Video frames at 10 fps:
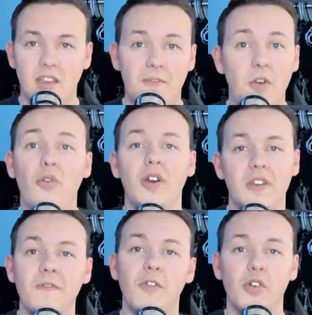If you're
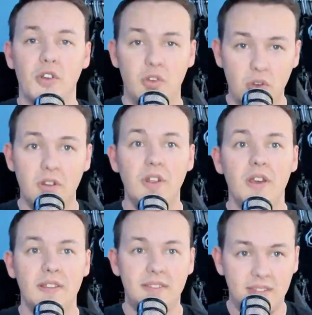looking for a good
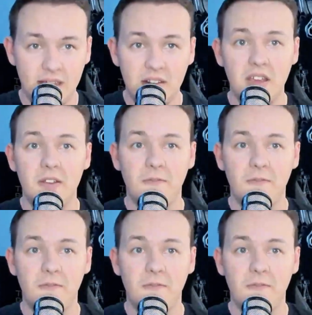date night